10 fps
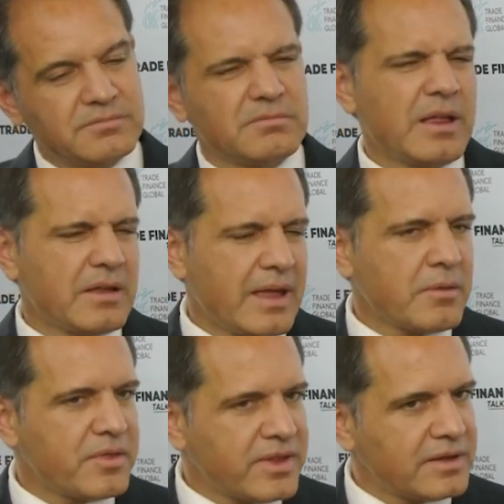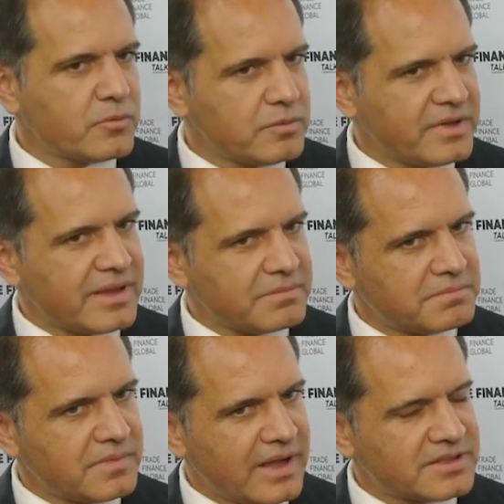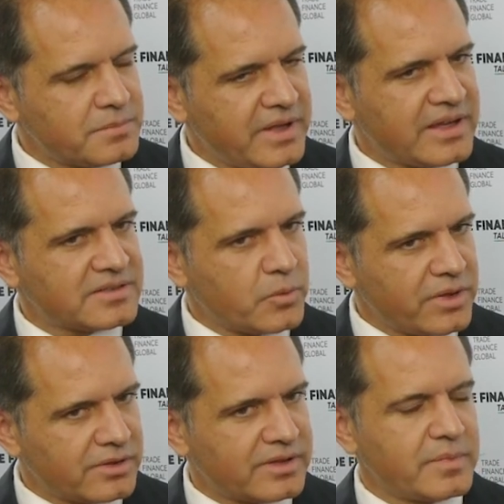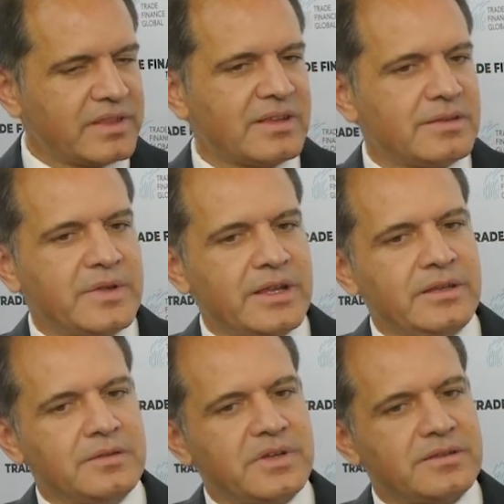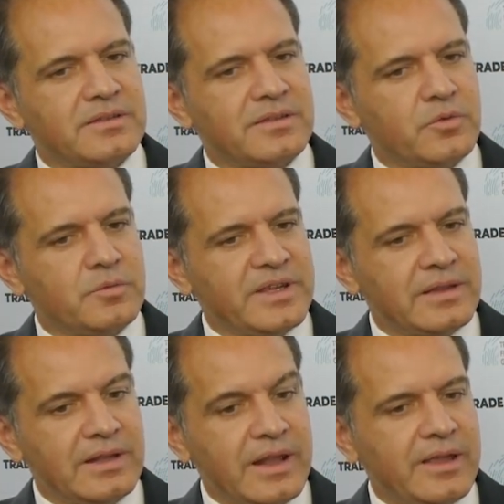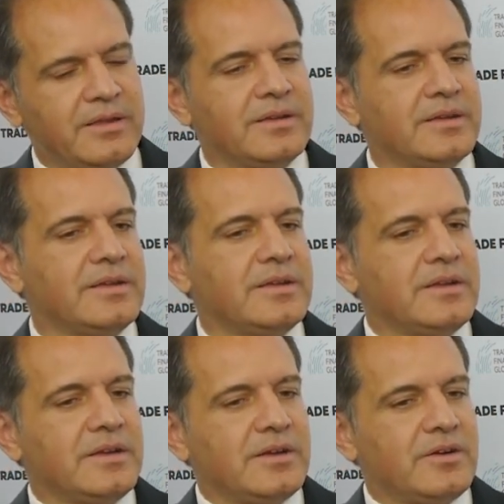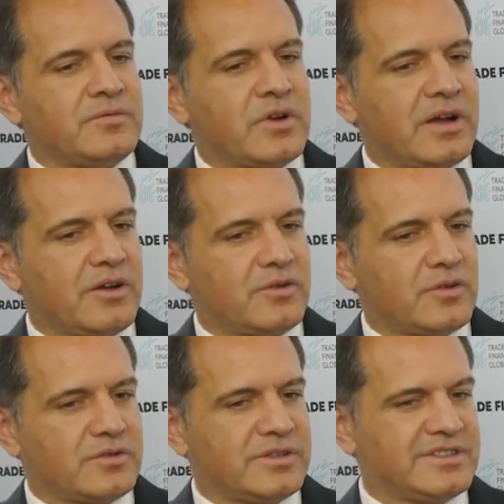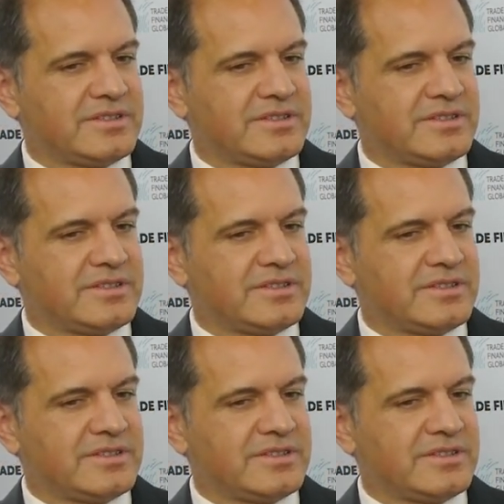I don't think it will be that as big as we thought at the beginning, but there will be a delay on how these